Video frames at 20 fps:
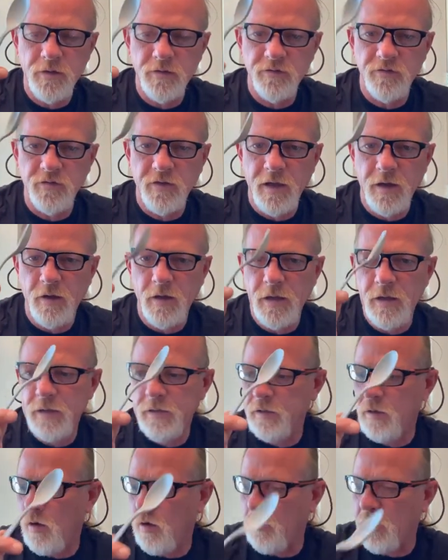This is how I
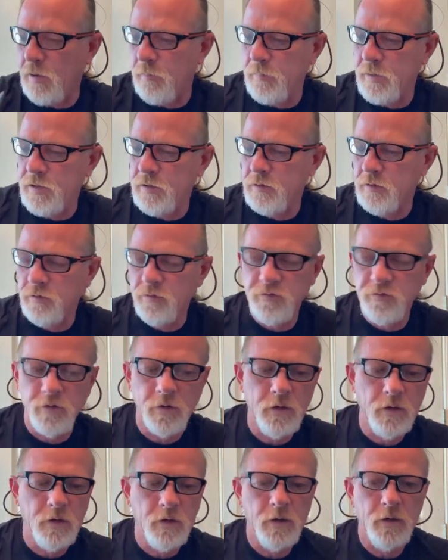ate all my
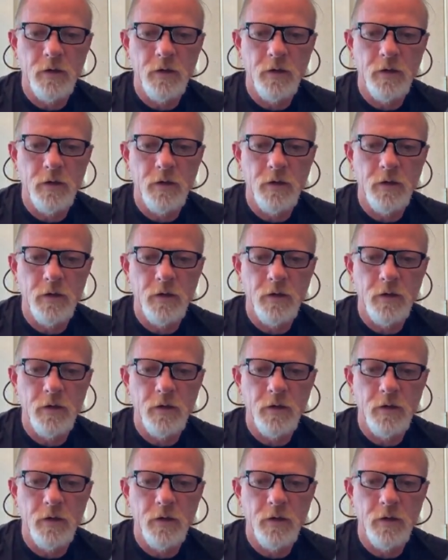meals.